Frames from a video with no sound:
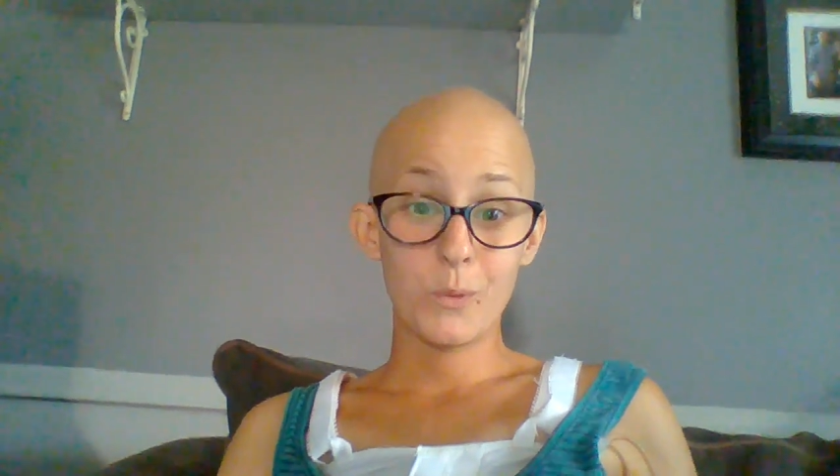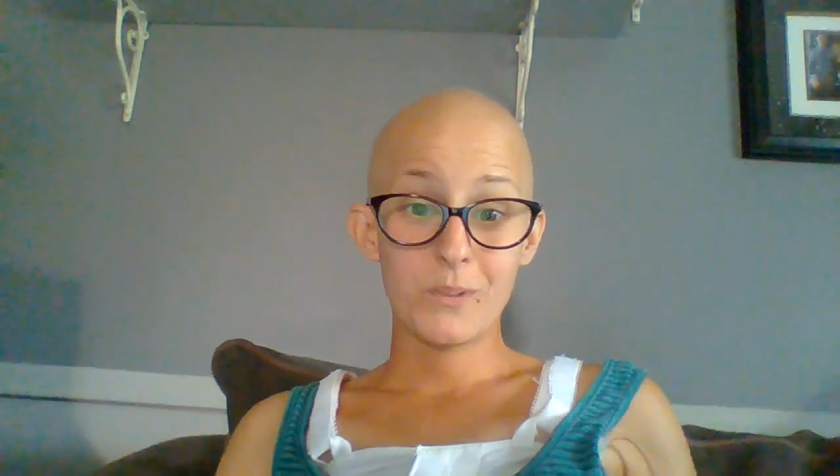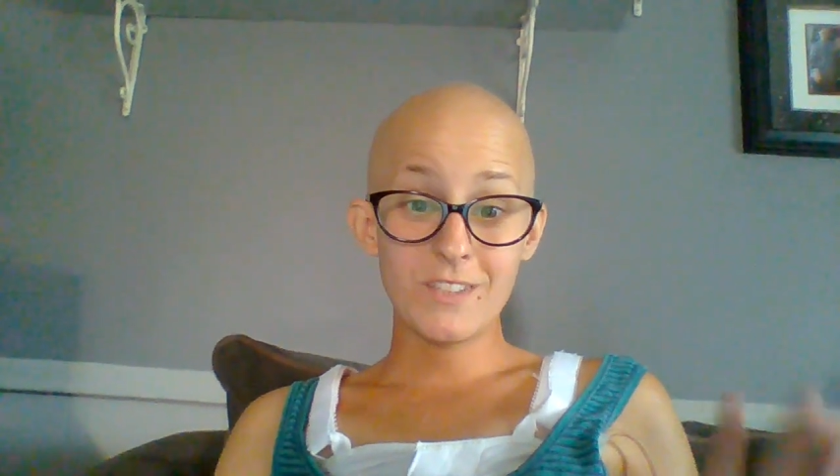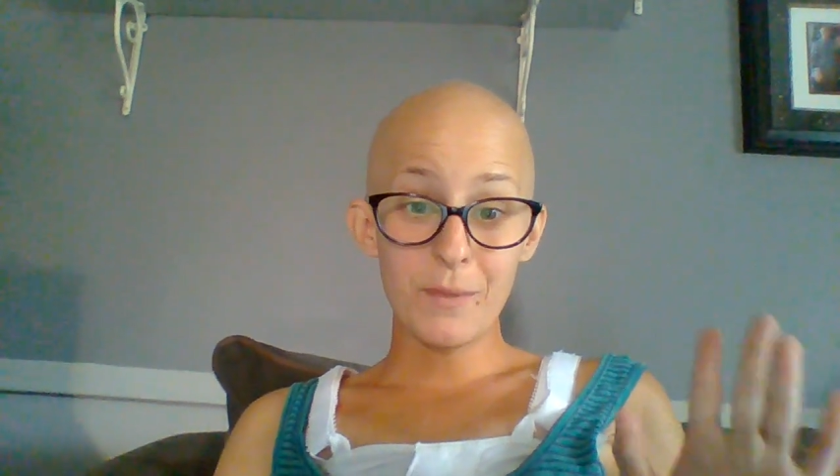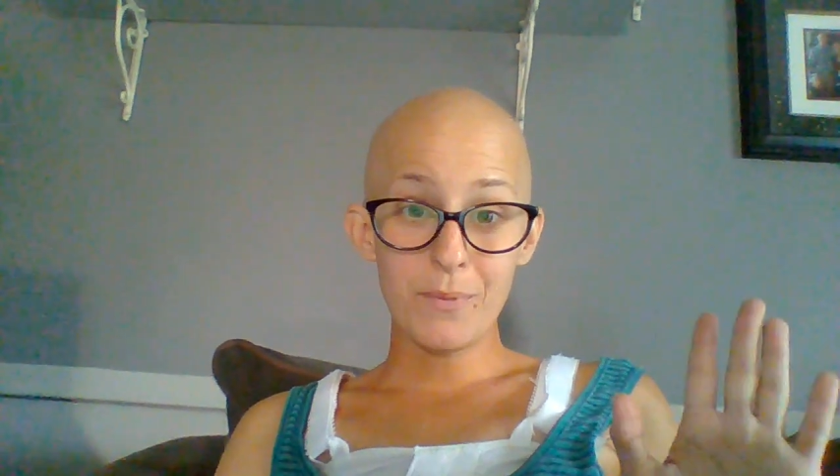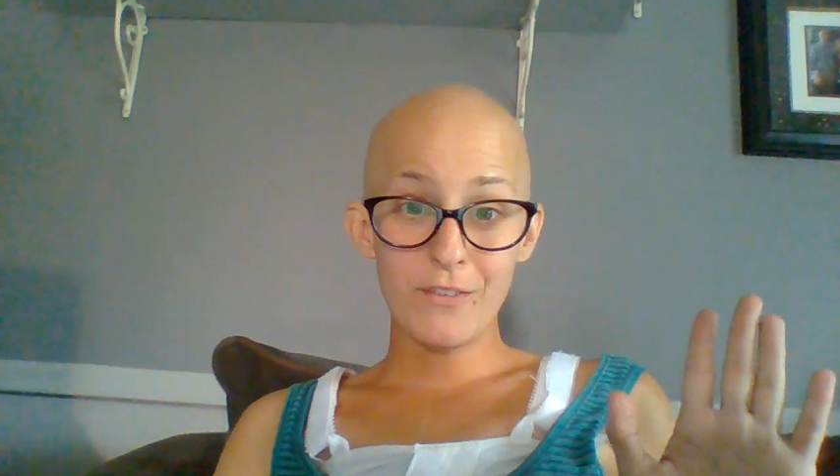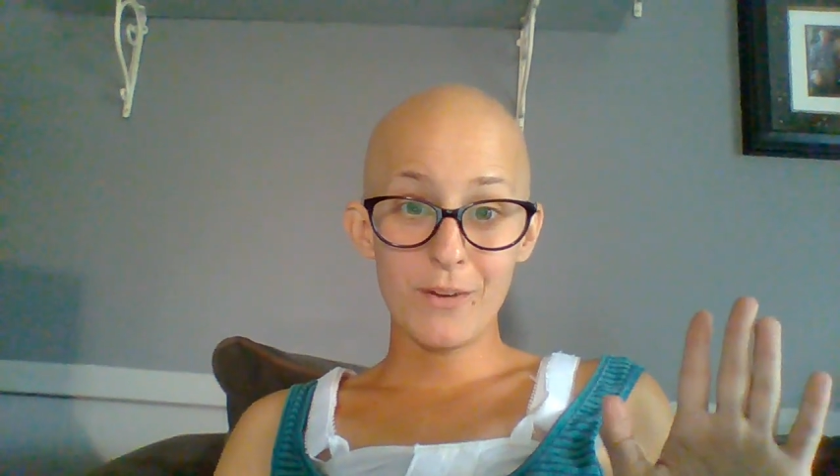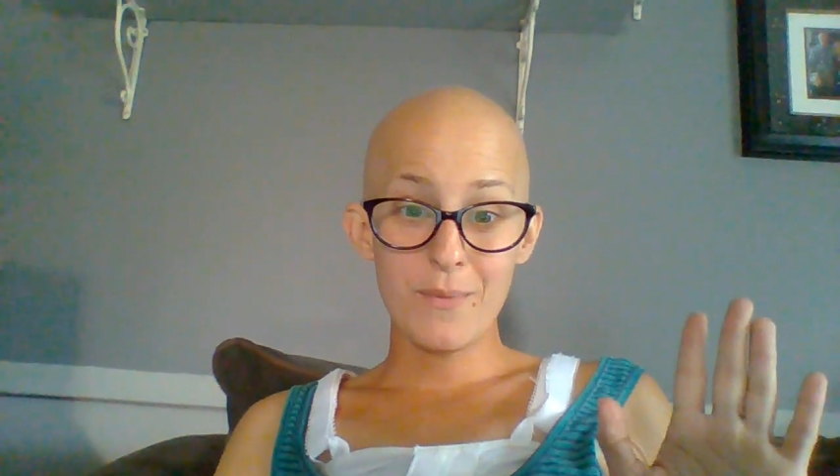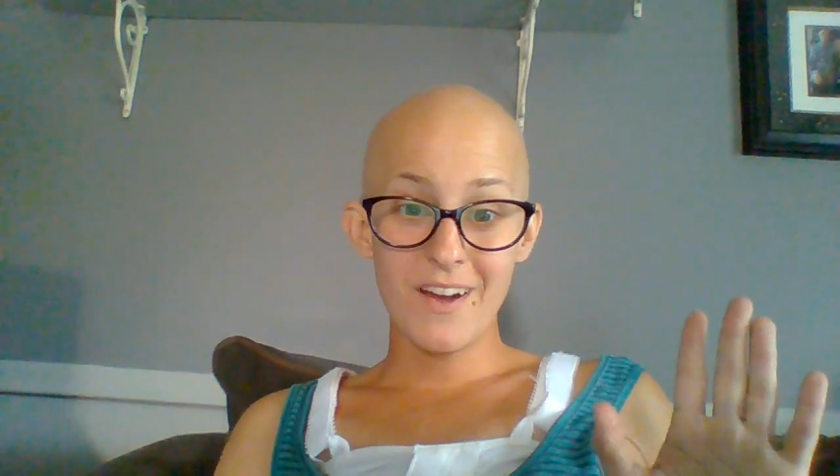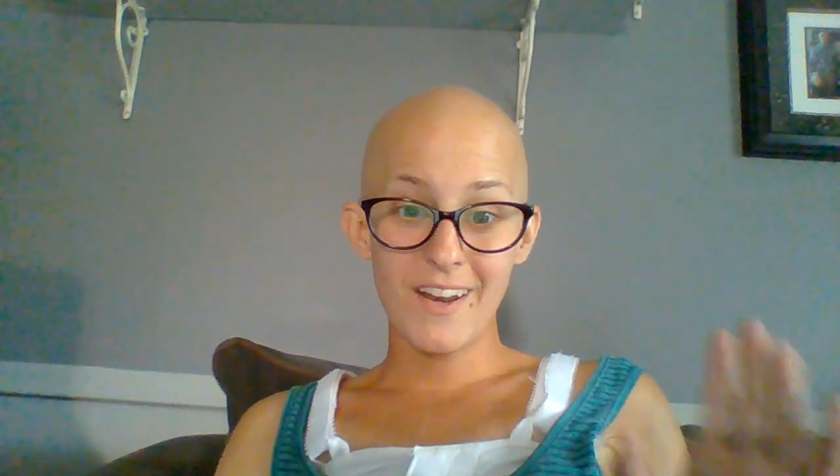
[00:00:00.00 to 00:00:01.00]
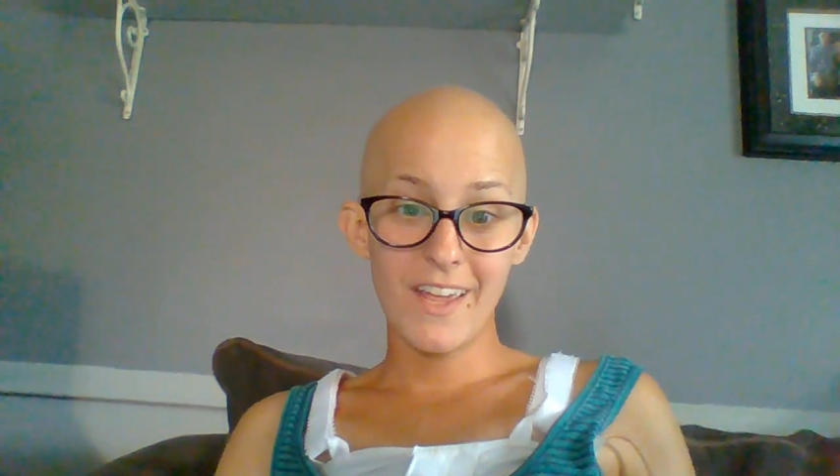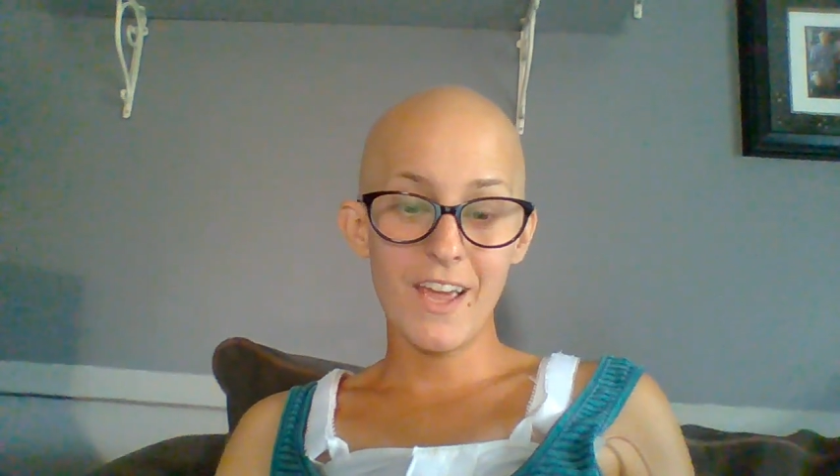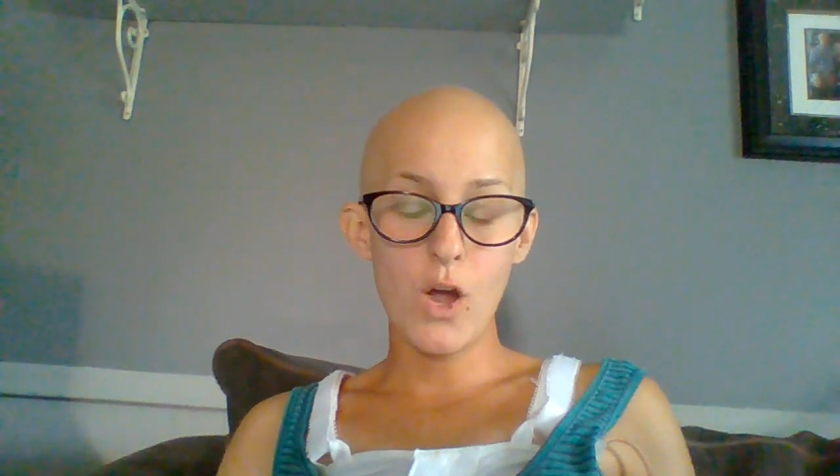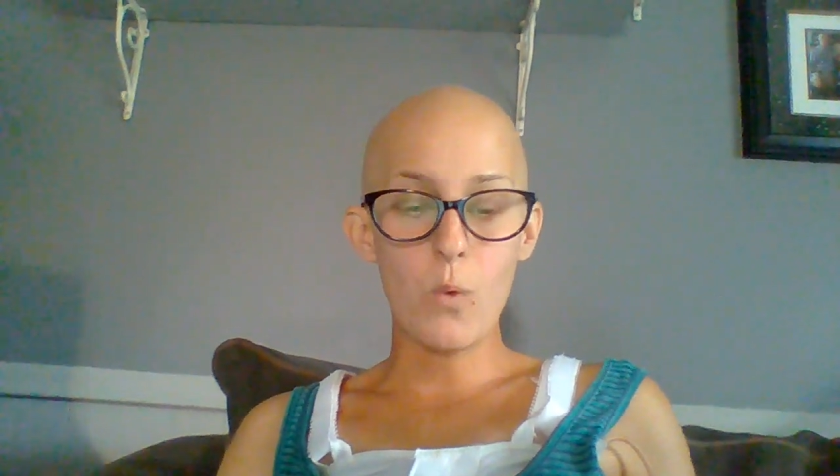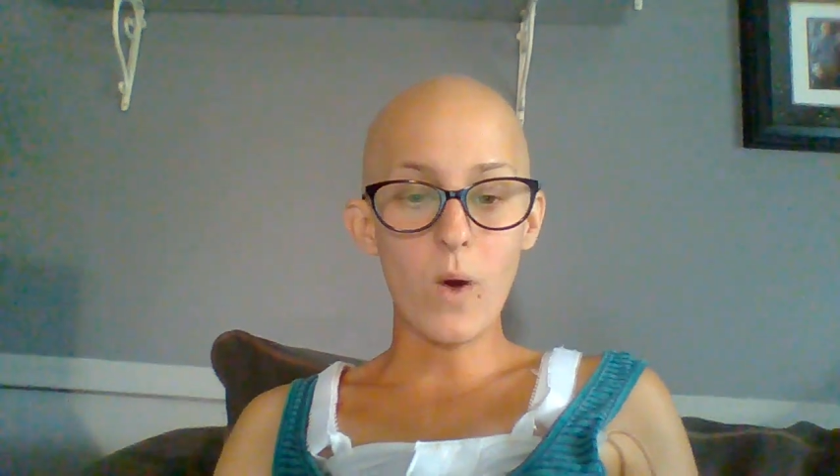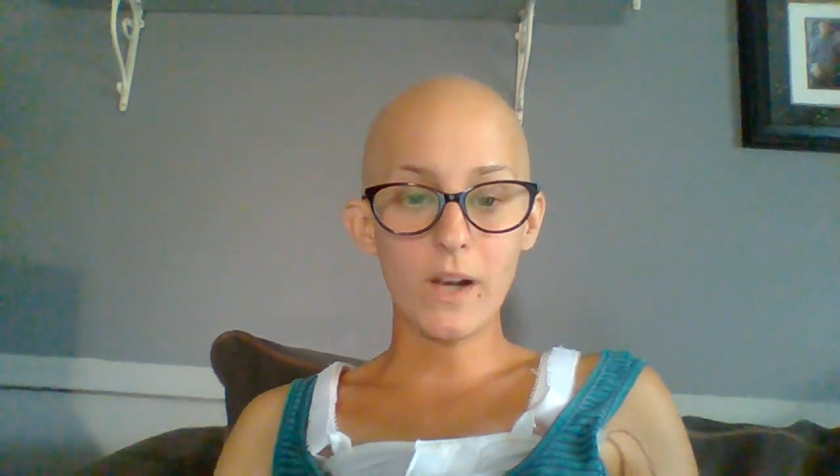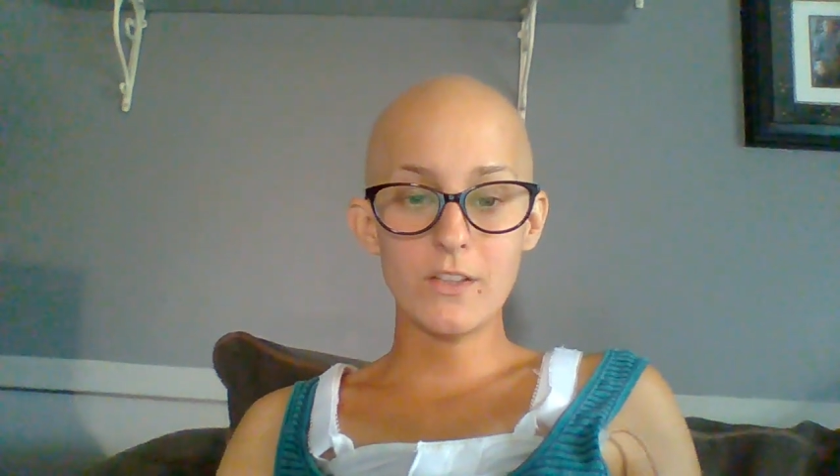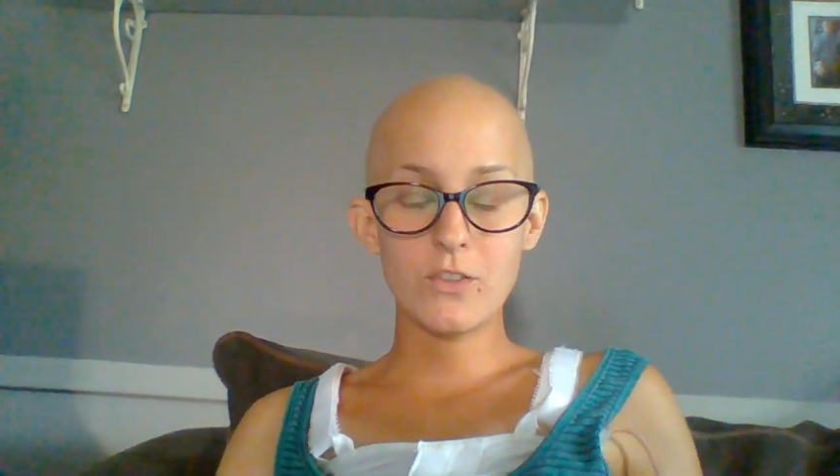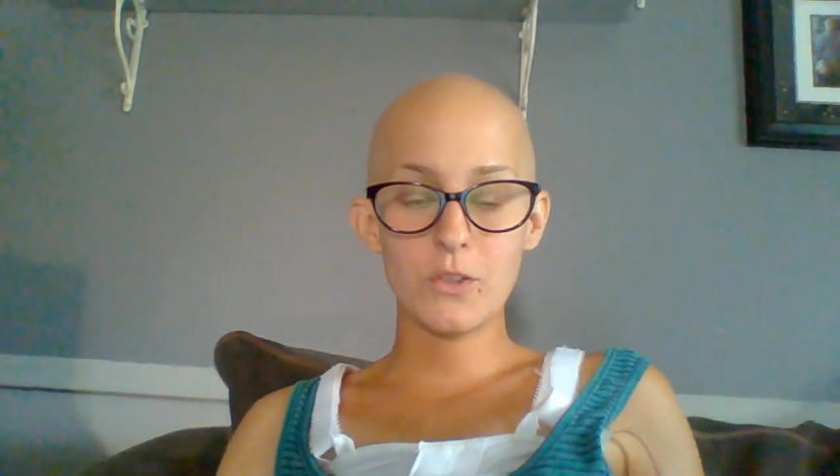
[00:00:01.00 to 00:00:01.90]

What's up, everybody? Wanted